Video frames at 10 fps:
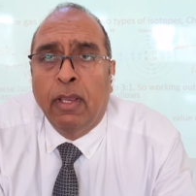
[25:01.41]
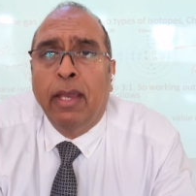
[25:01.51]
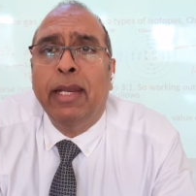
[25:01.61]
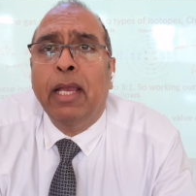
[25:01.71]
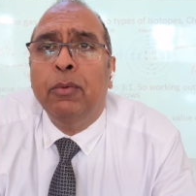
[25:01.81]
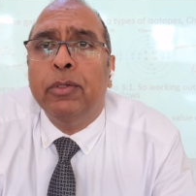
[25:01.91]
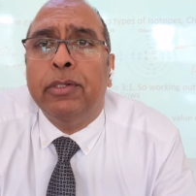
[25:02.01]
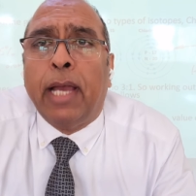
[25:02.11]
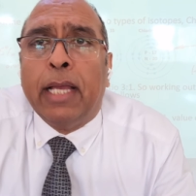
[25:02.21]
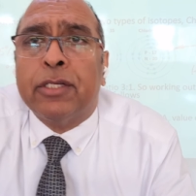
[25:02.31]
And I would
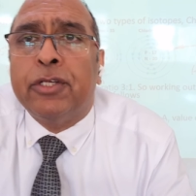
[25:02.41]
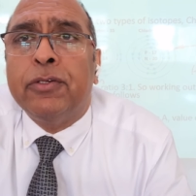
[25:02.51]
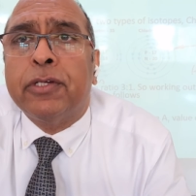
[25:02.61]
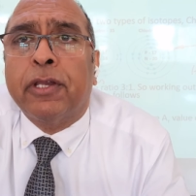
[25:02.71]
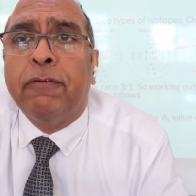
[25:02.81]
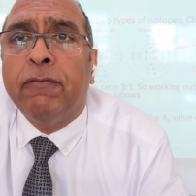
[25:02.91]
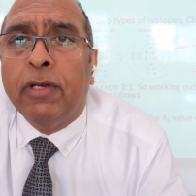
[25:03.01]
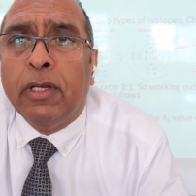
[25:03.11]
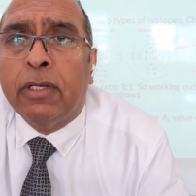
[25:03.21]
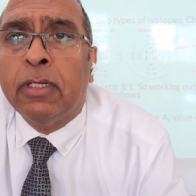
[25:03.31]
ask you to
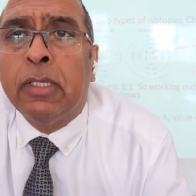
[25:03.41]
convert